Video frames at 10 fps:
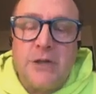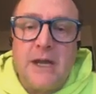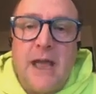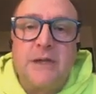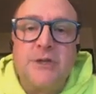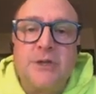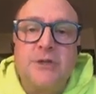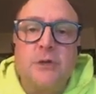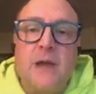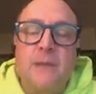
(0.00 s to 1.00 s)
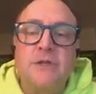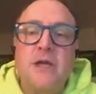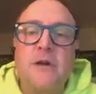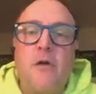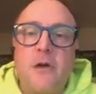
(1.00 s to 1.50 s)
heirs get access to
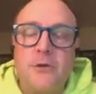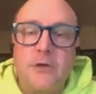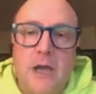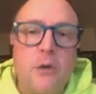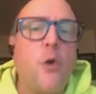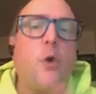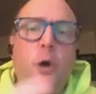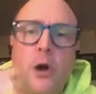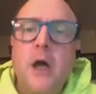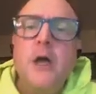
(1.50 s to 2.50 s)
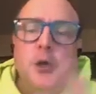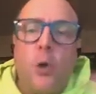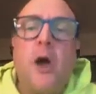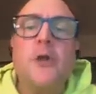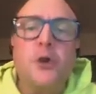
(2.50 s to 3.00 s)
your Amazon author account or
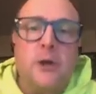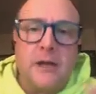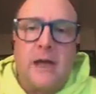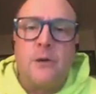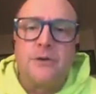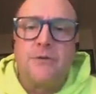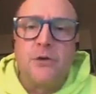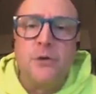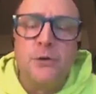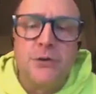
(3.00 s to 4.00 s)
your other accounts.